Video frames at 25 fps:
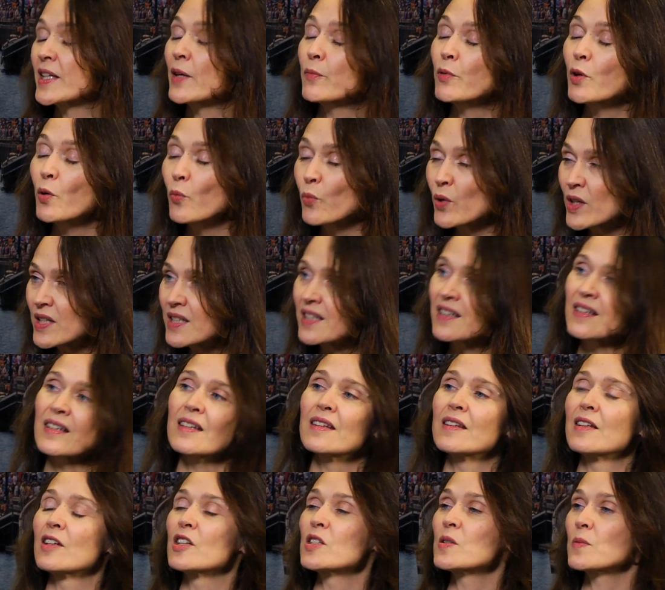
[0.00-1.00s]
Now, what we did
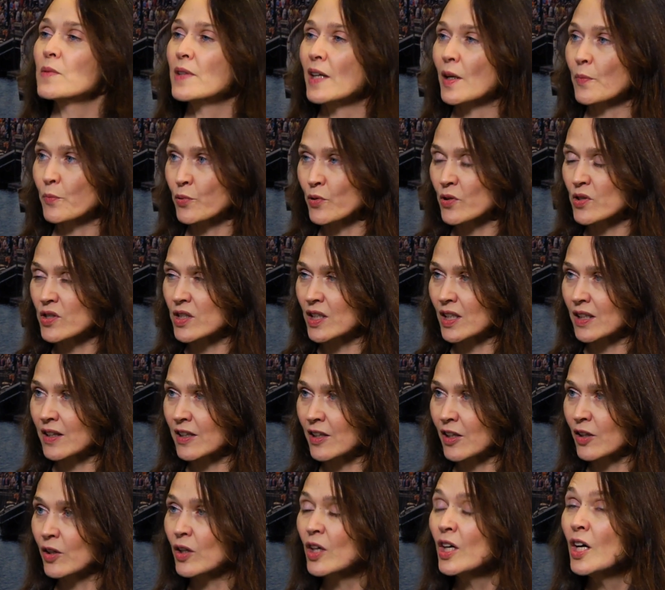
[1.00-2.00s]
in that project,
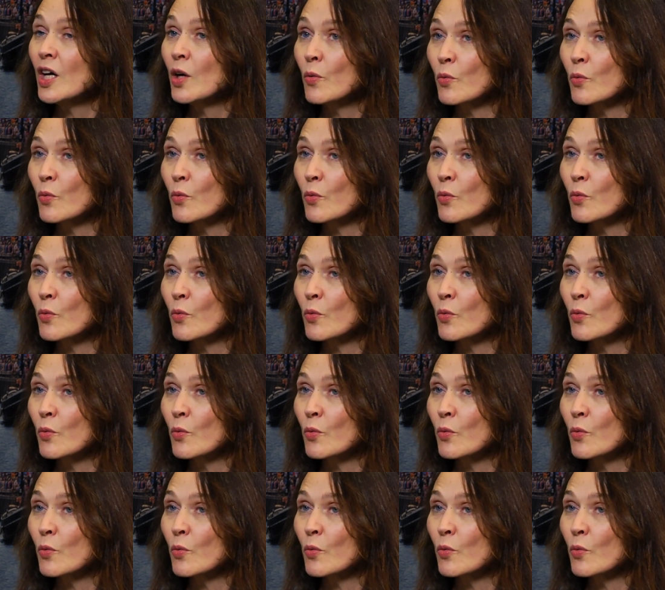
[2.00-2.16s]
though,